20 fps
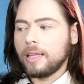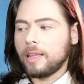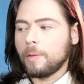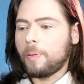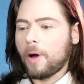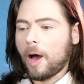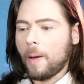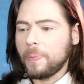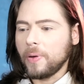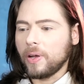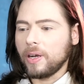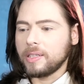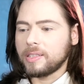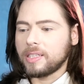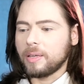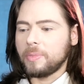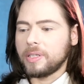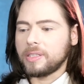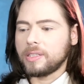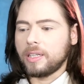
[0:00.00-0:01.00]
the
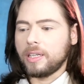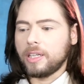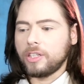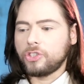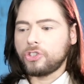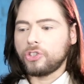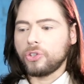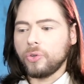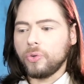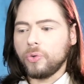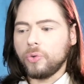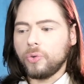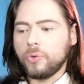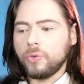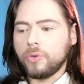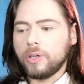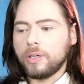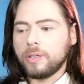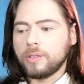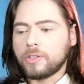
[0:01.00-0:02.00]
populism is an
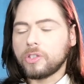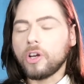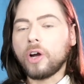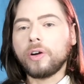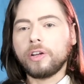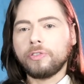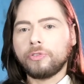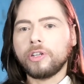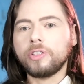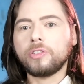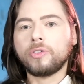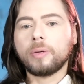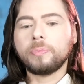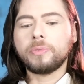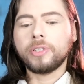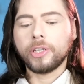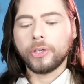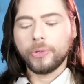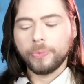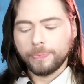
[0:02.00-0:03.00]
issue. Sorry for interrupting you.